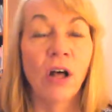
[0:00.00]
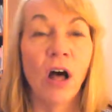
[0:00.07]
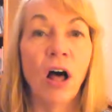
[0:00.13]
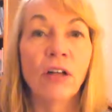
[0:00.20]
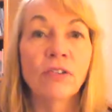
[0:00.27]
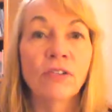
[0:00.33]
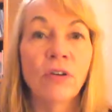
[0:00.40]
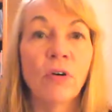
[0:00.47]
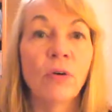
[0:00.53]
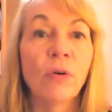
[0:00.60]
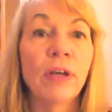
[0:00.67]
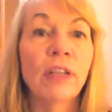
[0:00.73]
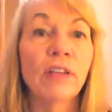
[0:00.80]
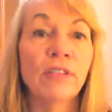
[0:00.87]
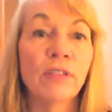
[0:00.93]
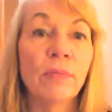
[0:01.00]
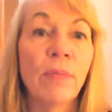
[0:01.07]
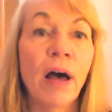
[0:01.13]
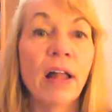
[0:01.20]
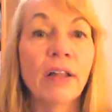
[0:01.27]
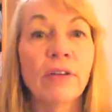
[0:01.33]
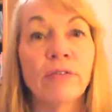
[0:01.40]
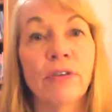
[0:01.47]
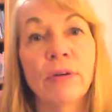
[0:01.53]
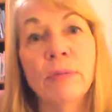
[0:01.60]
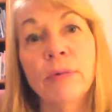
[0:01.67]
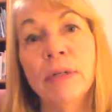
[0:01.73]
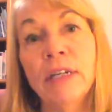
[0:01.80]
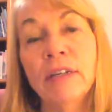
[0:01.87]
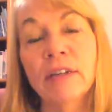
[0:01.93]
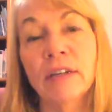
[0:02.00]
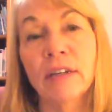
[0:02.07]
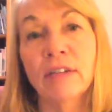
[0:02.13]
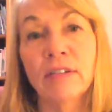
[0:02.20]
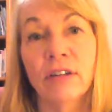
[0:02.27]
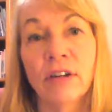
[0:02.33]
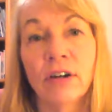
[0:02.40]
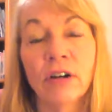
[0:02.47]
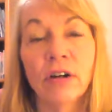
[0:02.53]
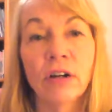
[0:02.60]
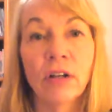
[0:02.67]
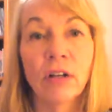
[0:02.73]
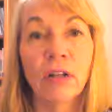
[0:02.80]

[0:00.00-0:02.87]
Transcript: Also, in the symbolic frame, we need to consider